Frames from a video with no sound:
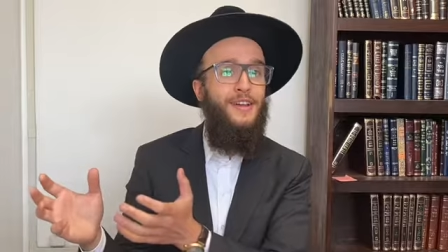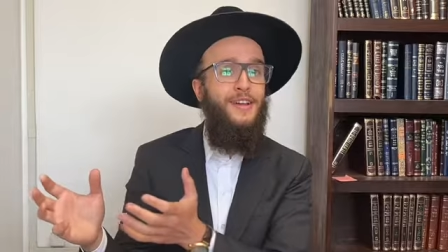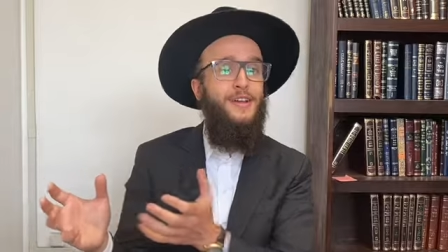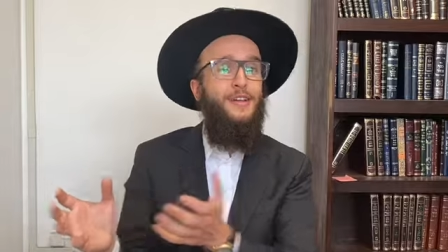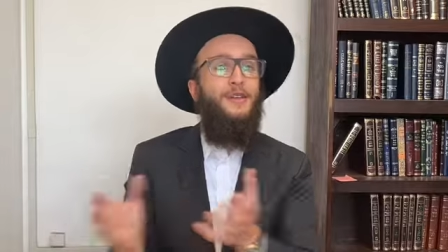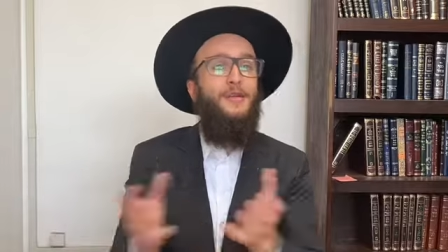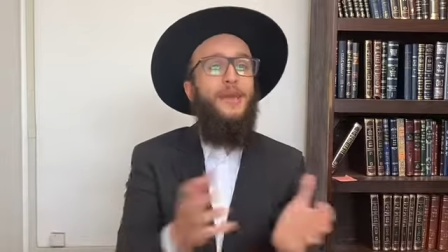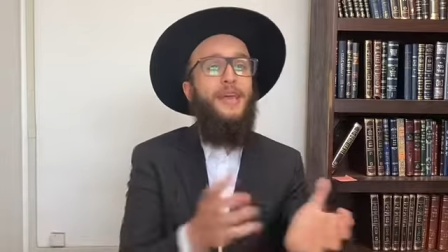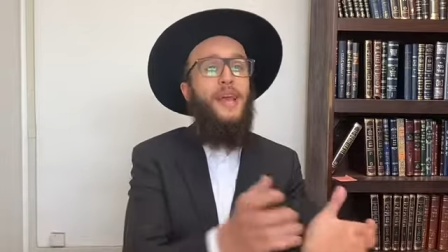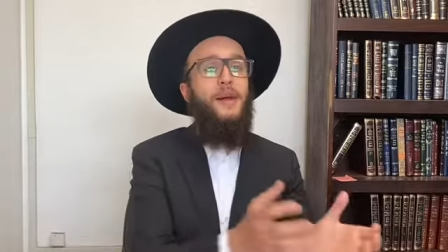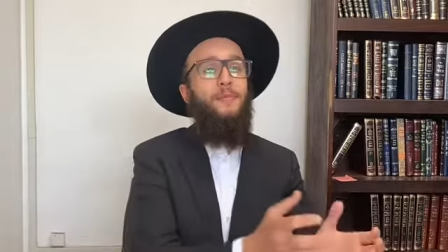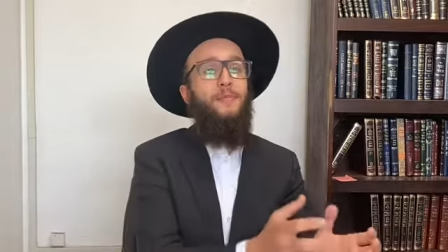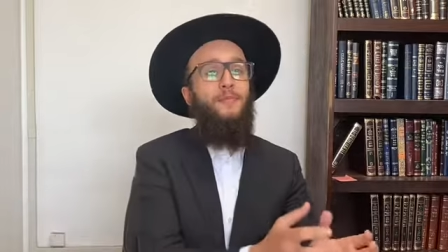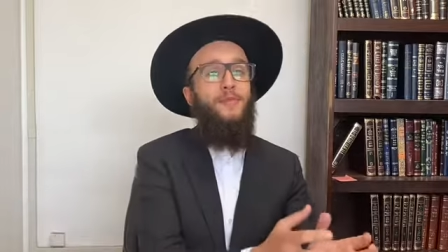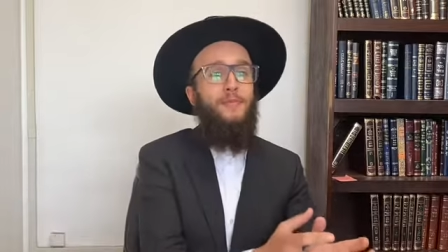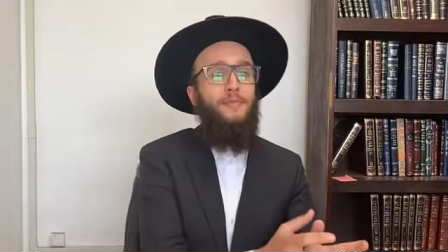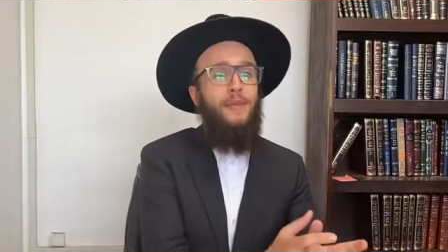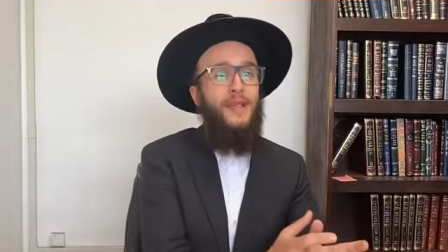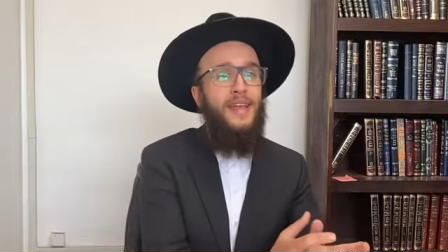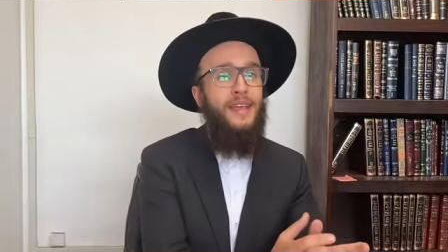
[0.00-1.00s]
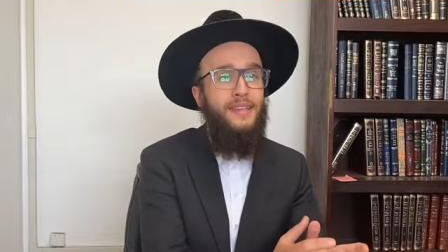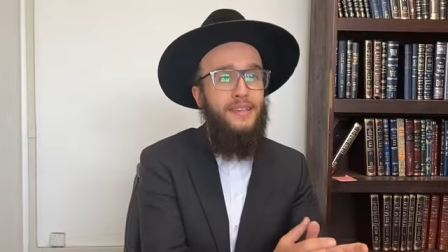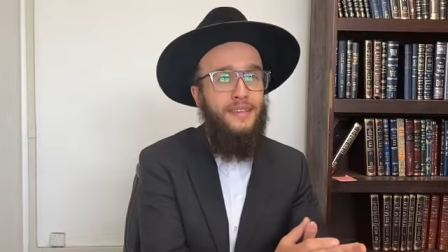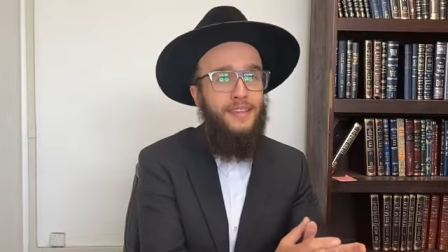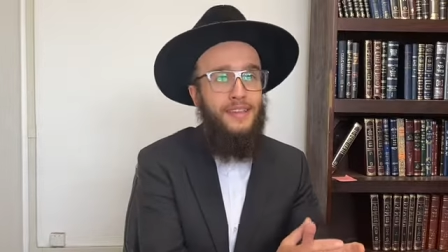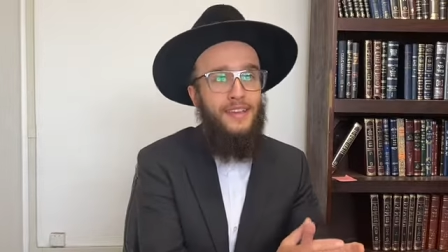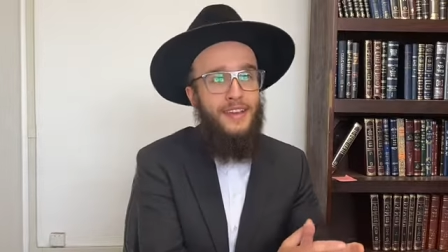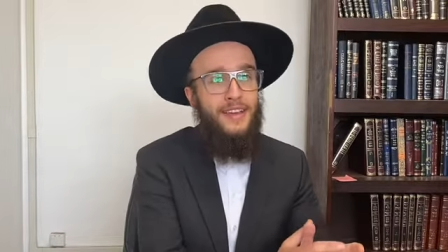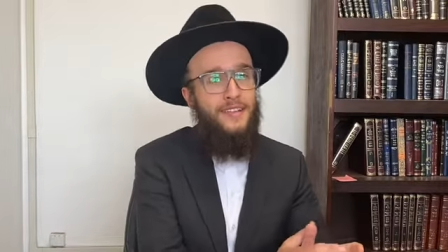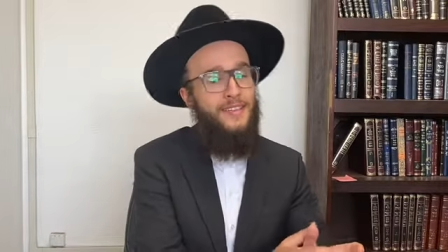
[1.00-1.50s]
So we come to a place
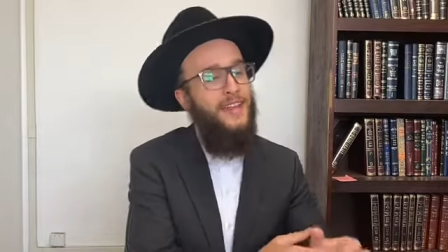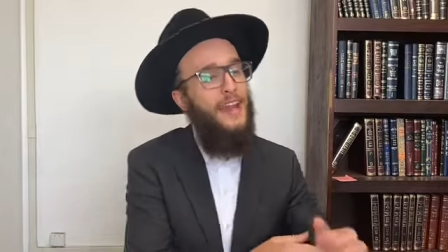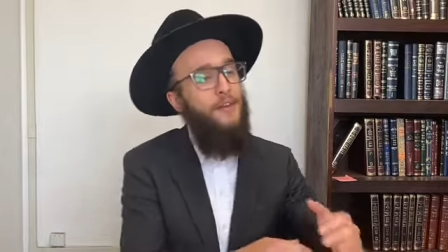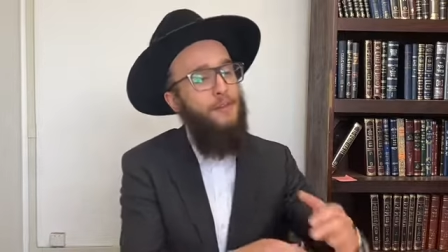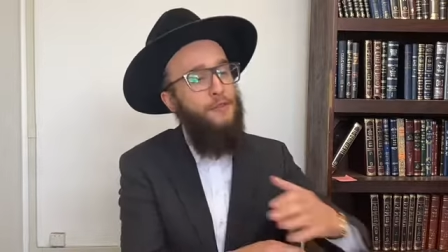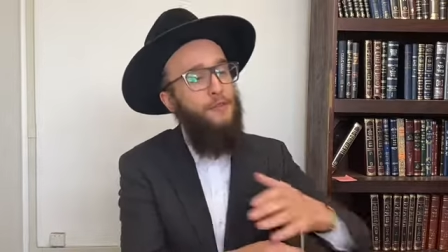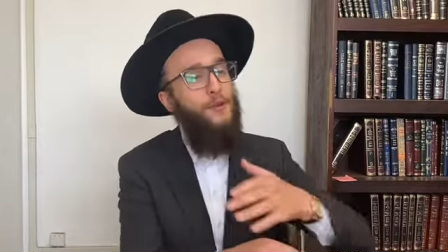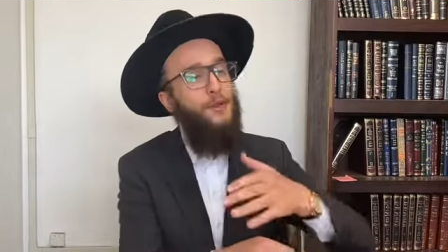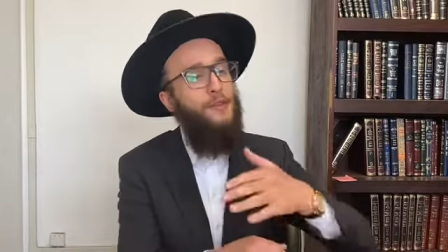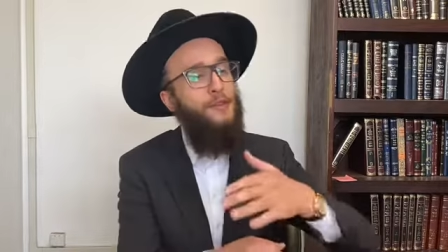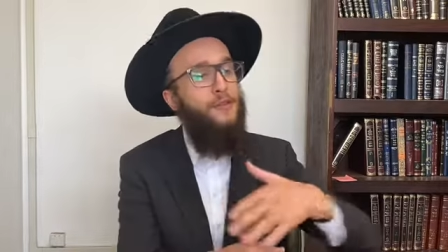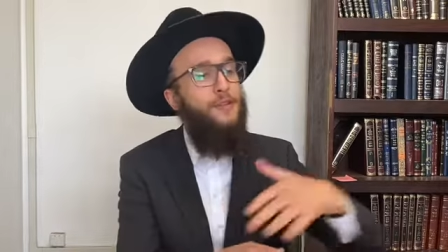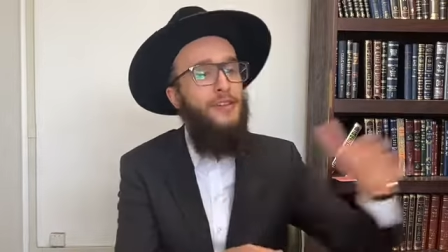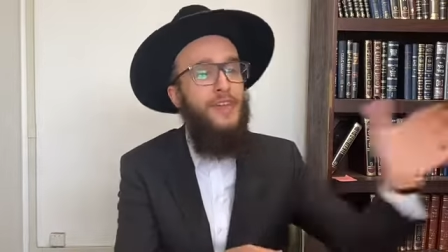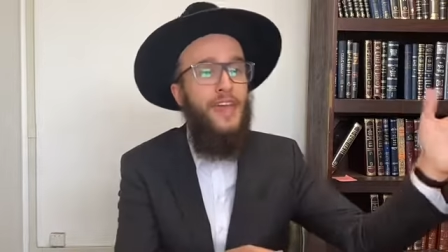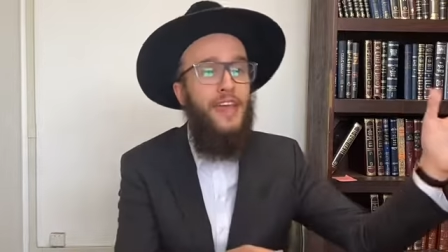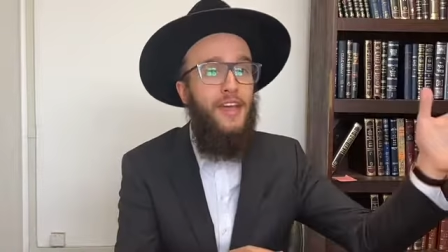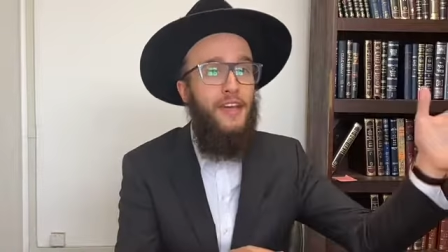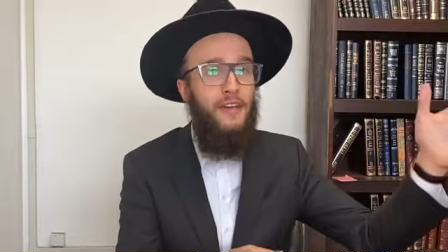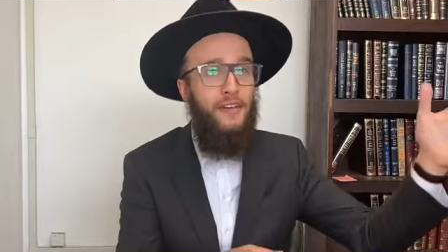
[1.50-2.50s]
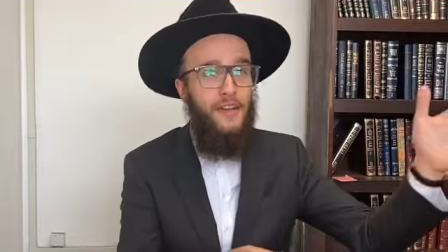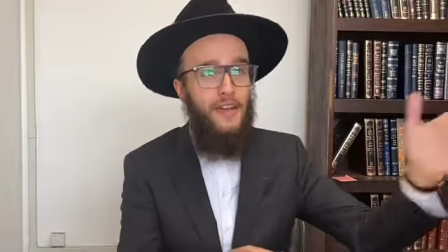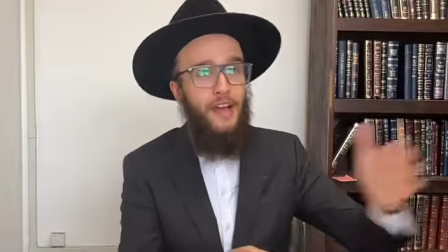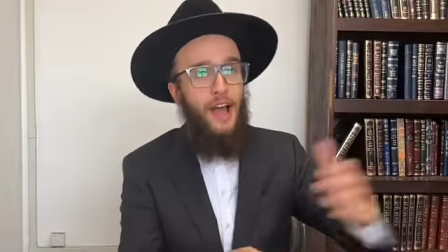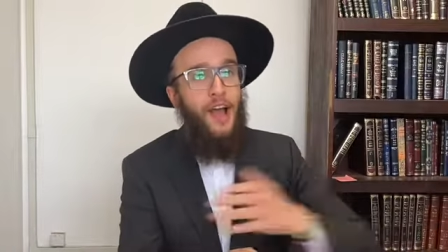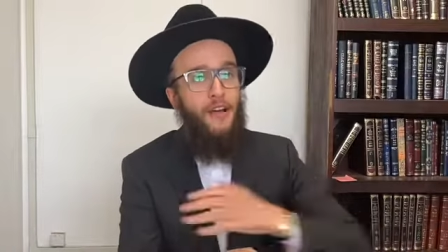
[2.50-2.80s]
that after we took care